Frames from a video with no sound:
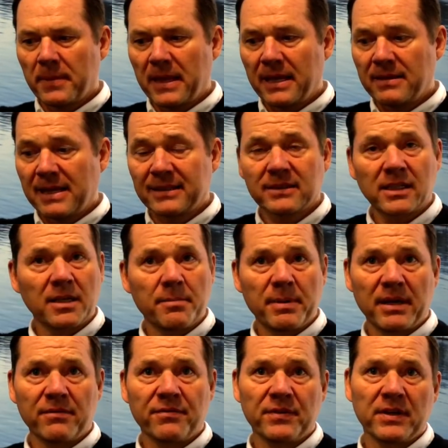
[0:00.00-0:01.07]
that's going to
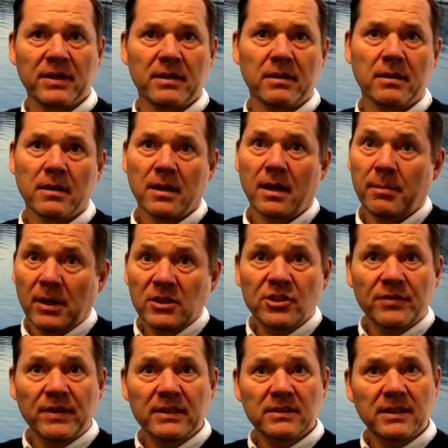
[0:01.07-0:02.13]
benefit a bunch
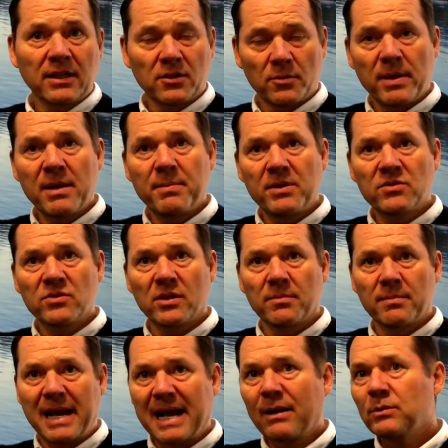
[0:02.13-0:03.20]
of us. Now there may be
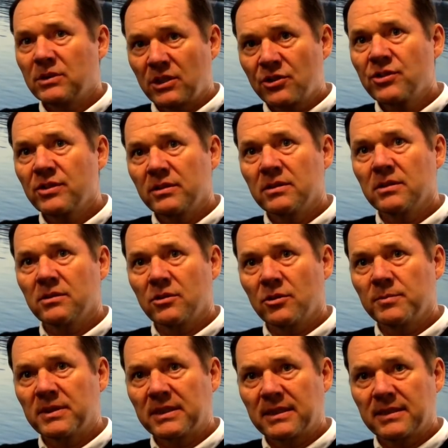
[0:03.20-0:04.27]
some acquisitions in
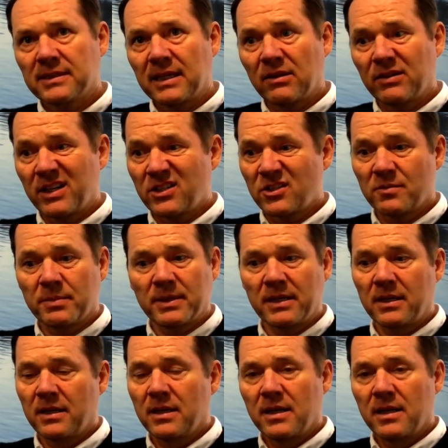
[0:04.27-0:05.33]
terms of consolidation, but